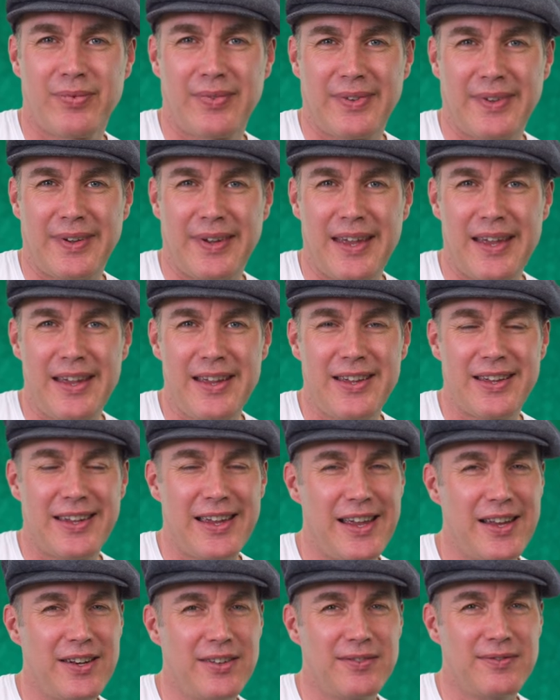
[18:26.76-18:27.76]
Okay,
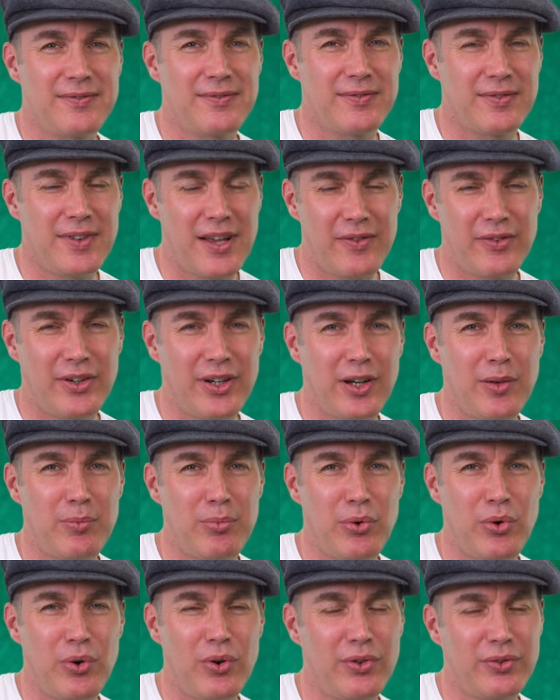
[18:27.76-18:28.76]
again, have a little
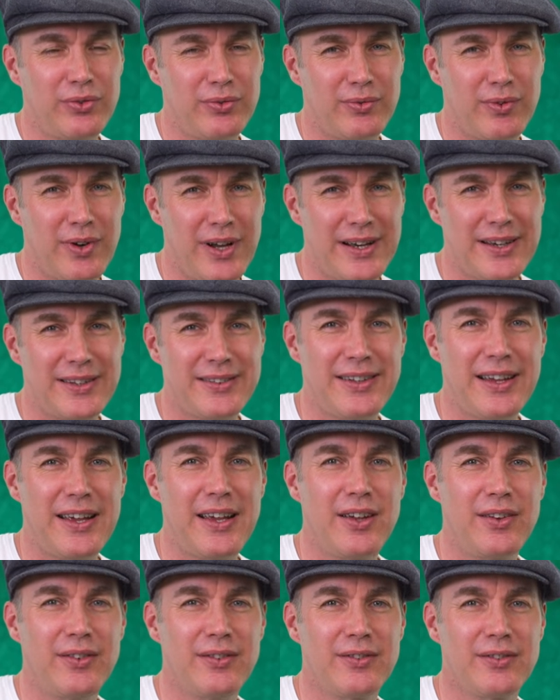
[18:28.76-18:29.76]
pause, write it
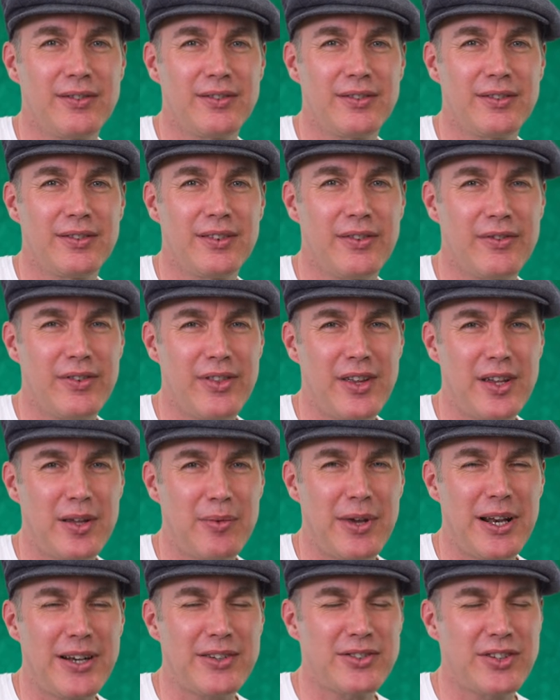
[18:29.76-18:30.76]
down, think
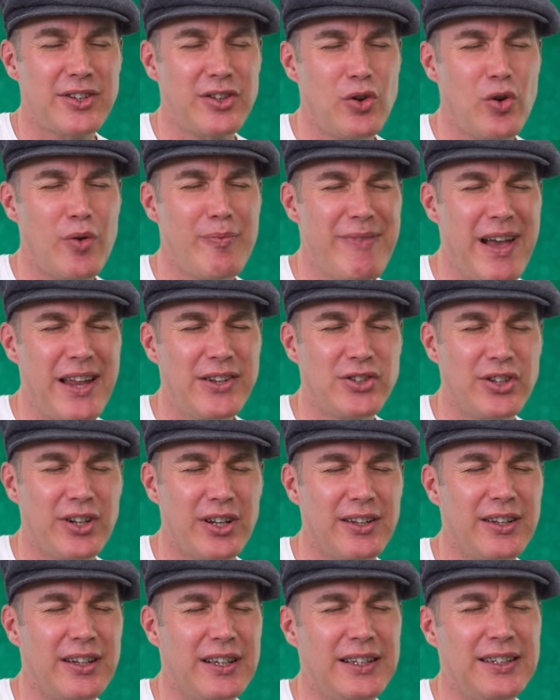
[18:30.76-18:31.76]
about it. Can you imagine
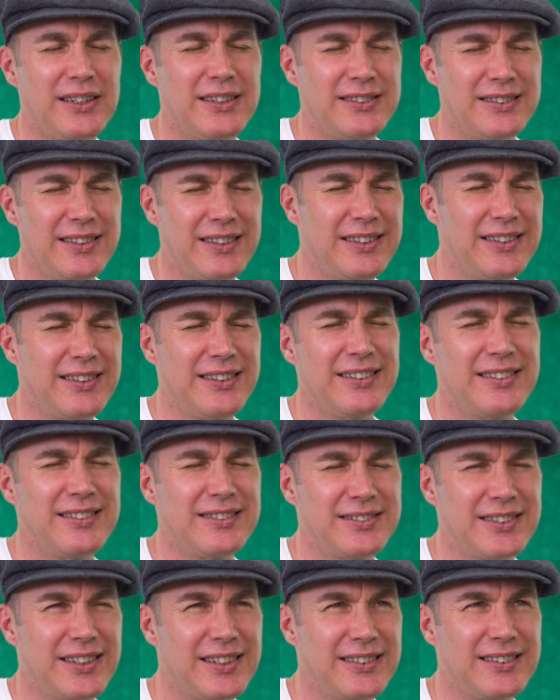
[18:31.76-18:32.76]
it?
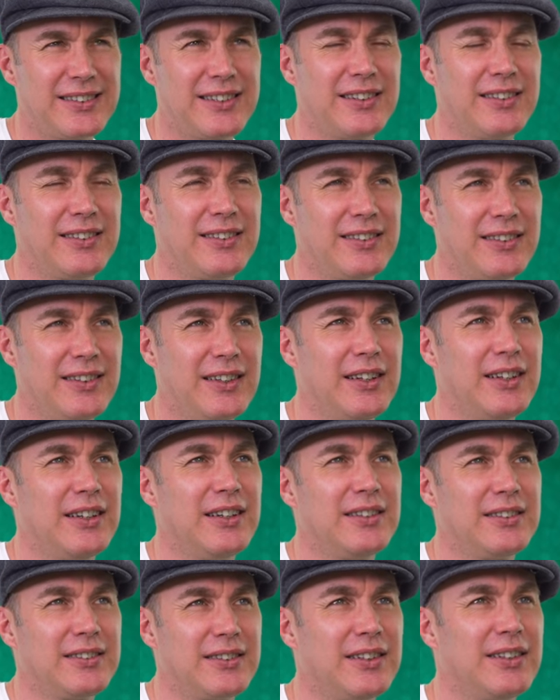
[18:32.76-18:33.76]
Dun, dun, dun,
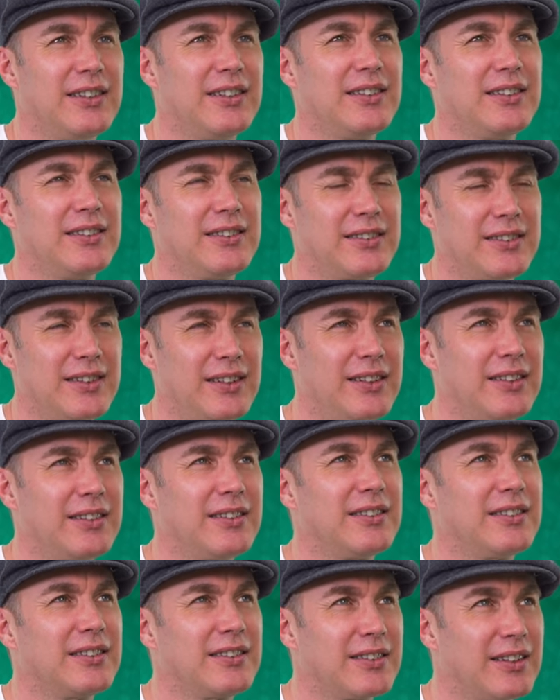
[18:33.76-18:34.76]

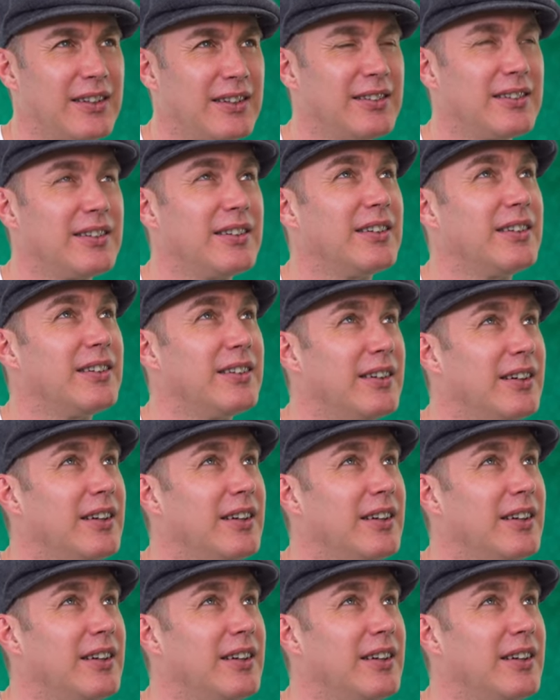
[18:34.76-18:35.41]
dun, dun,